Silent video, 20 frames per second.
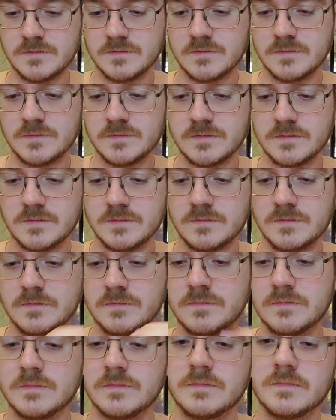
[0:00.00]

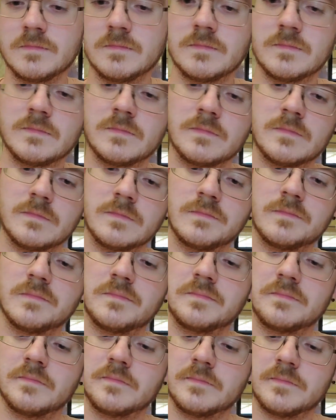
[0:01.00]

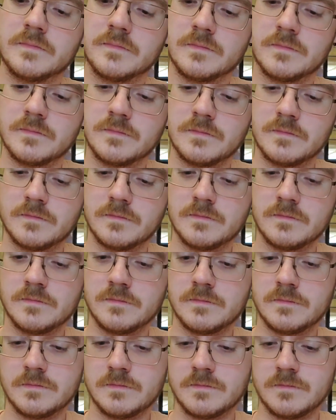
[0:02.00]

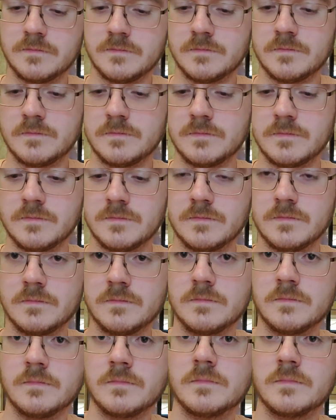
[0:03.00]
No one is speaking in this clip.